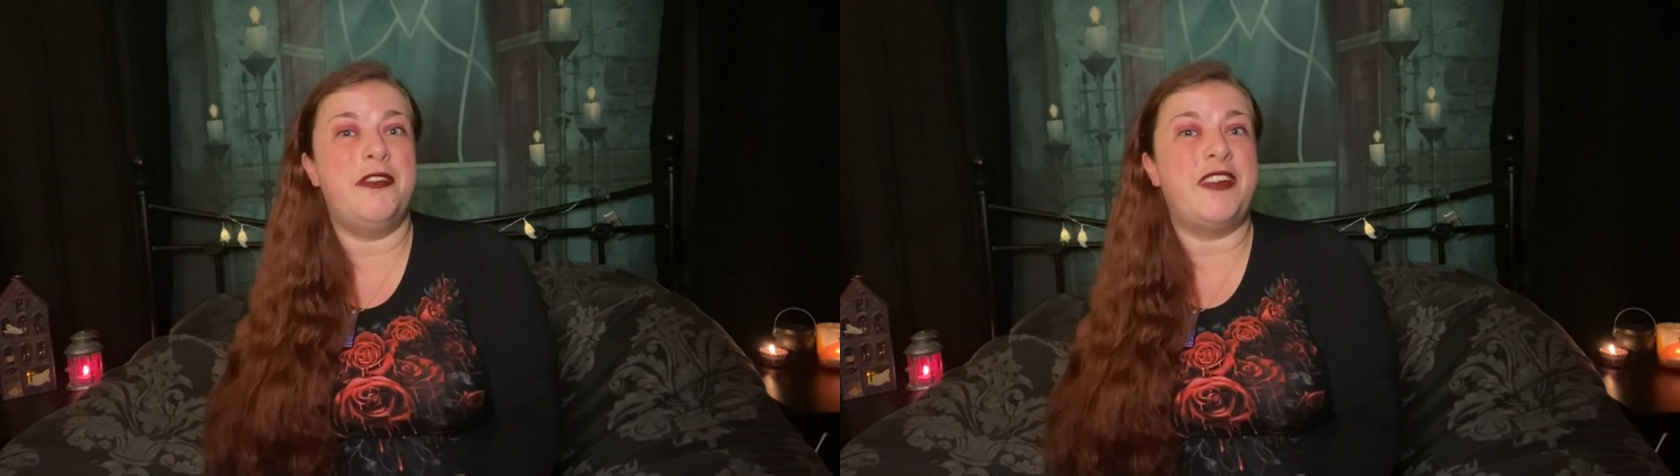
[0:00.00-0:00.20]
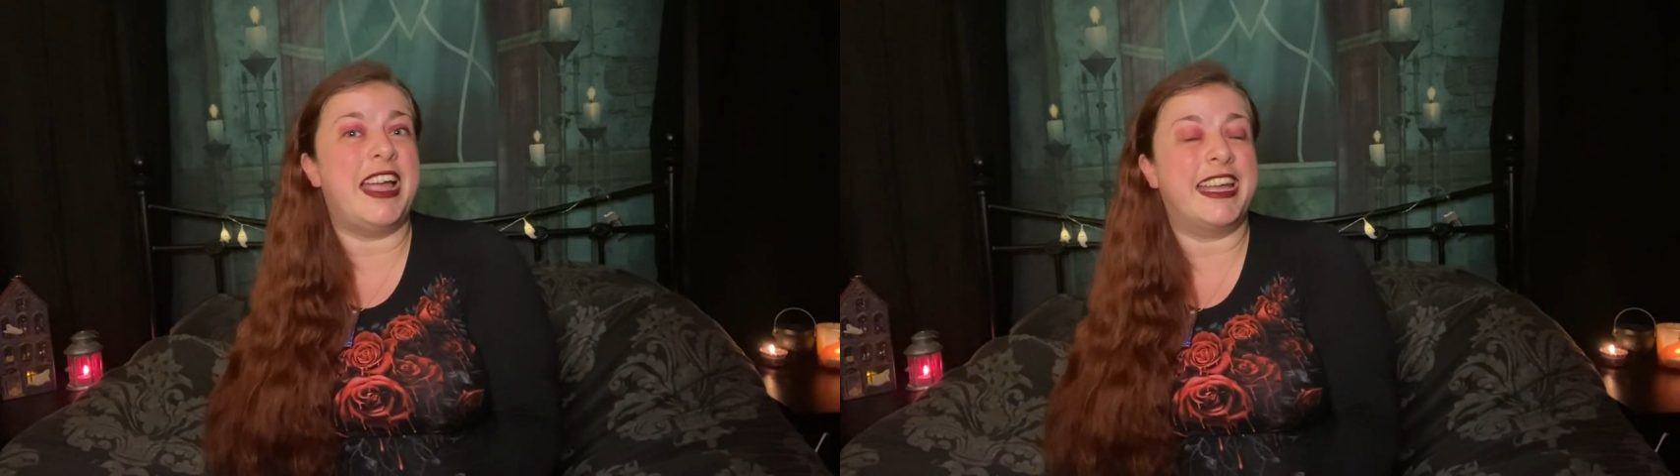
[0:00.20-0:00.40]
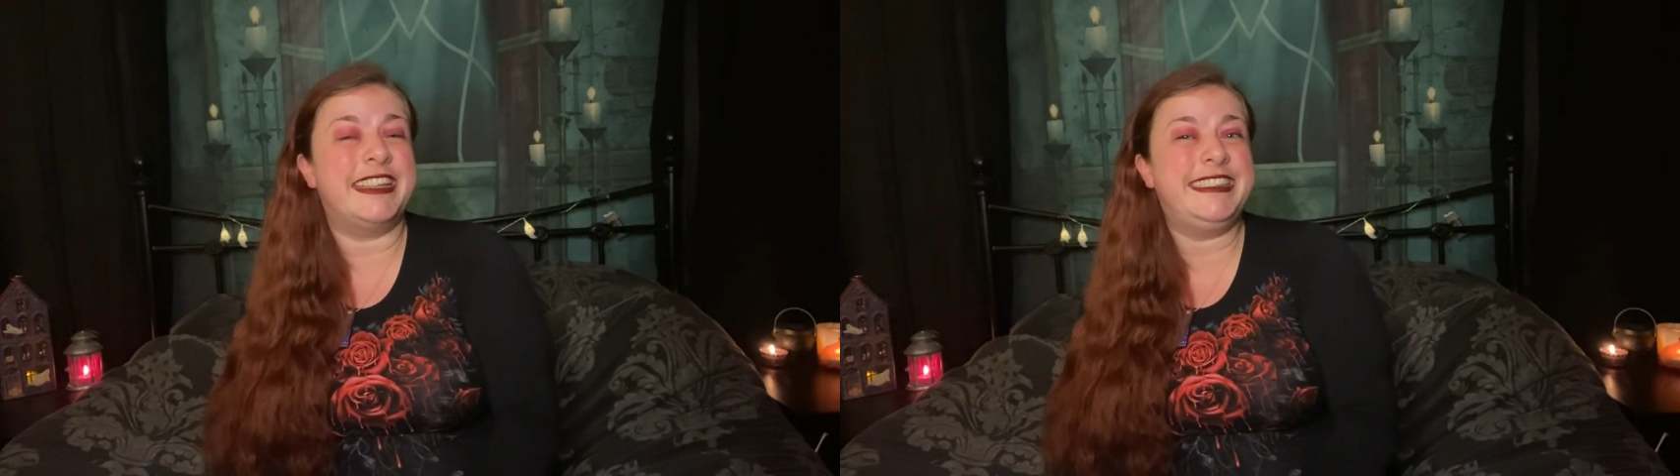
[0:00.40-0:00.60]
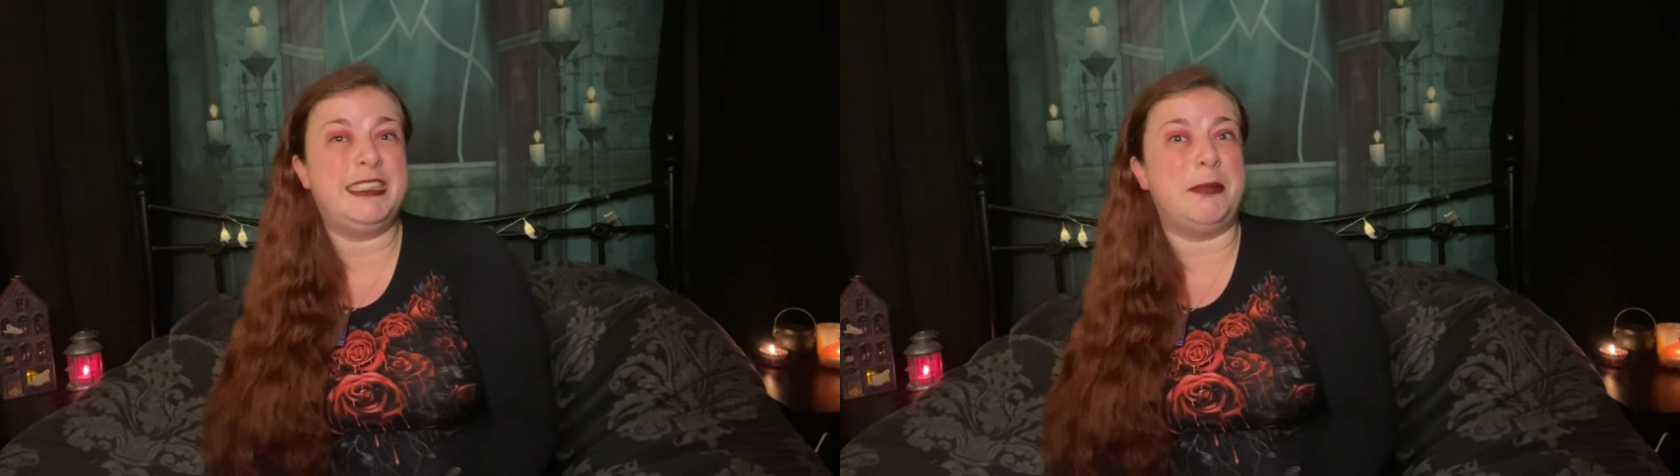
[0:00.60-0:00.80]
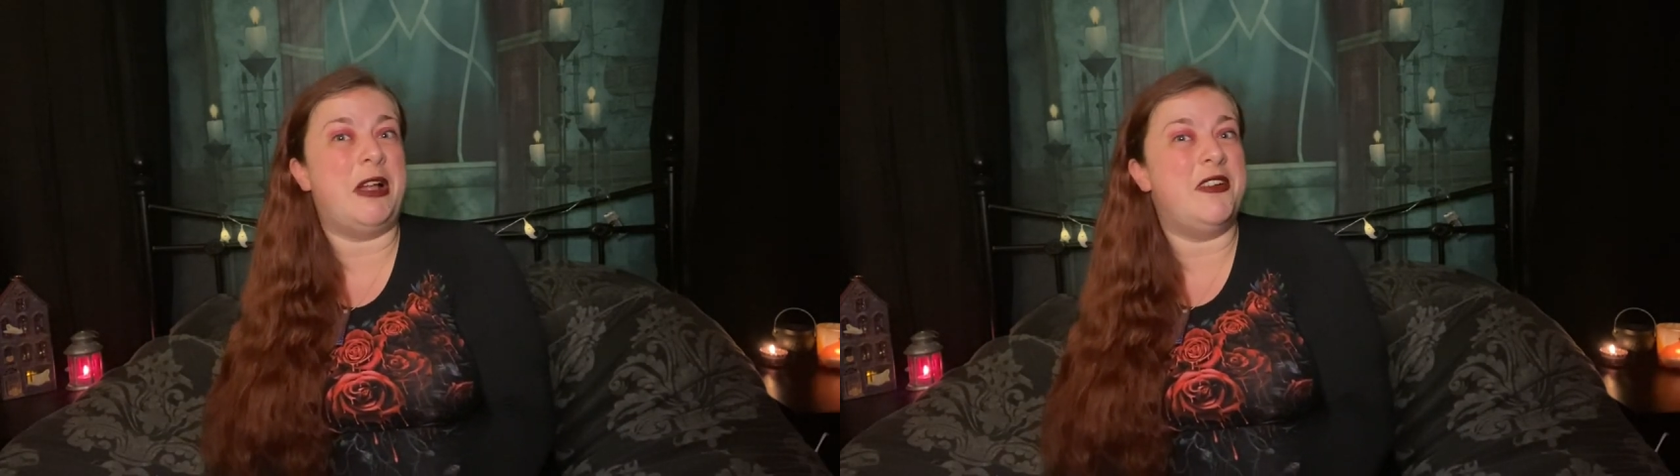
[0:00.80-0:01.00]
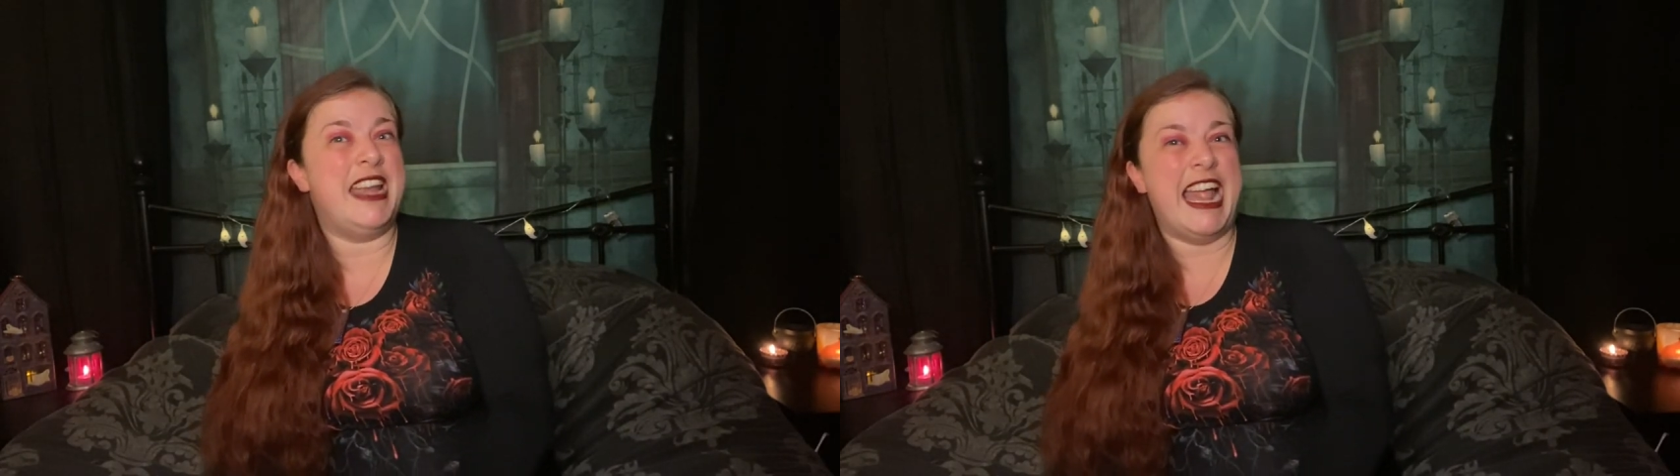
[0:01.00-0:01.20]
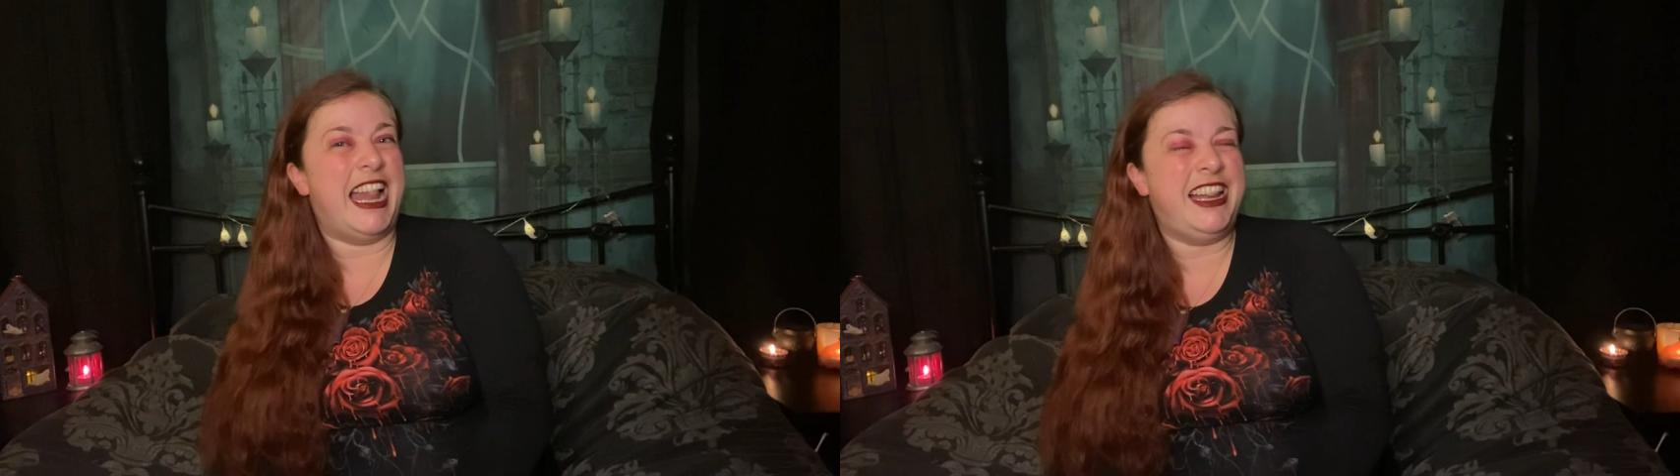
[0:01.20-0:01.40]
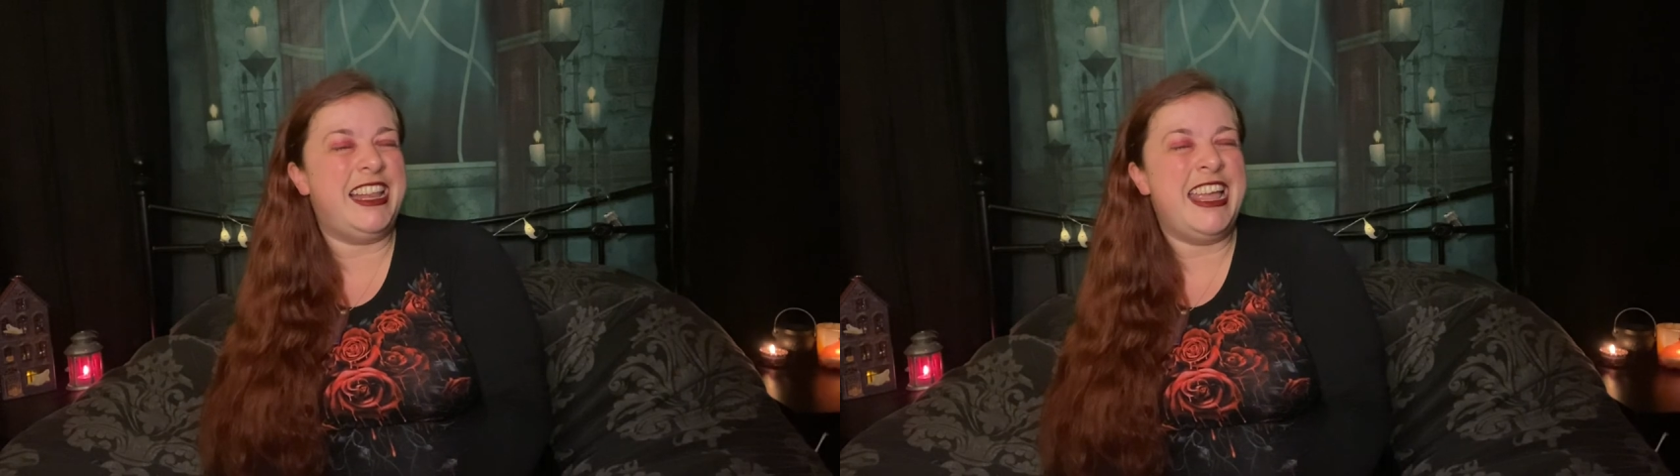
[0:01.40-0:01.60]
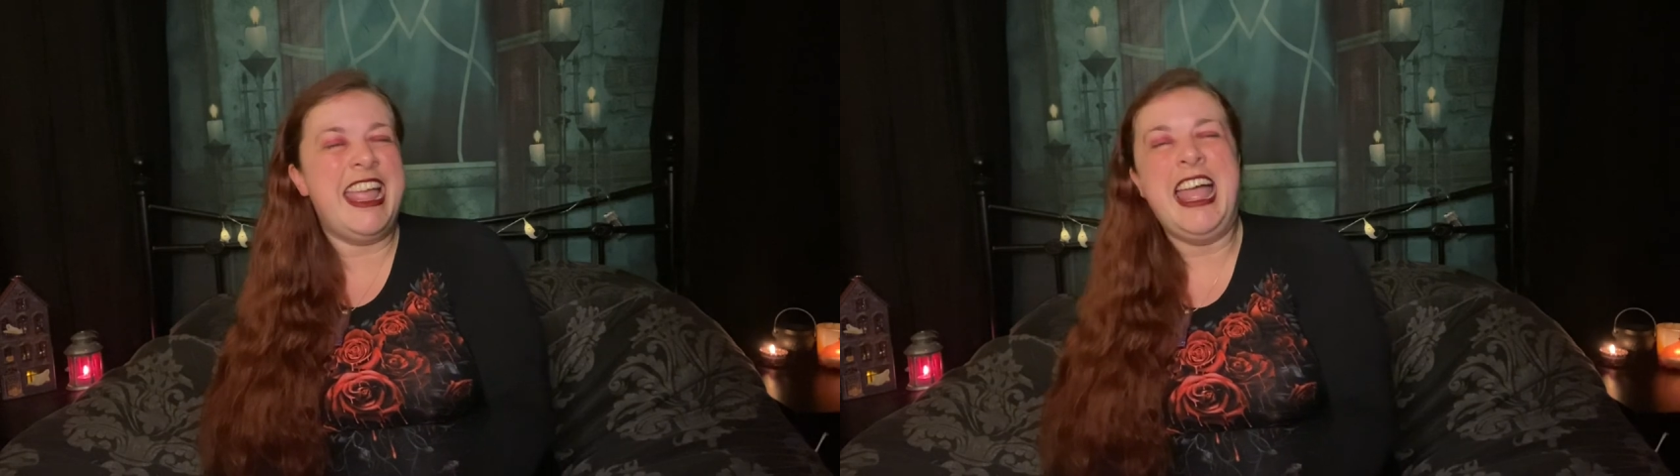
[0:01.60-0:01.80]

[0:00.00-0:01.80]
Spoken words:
facts about Nell.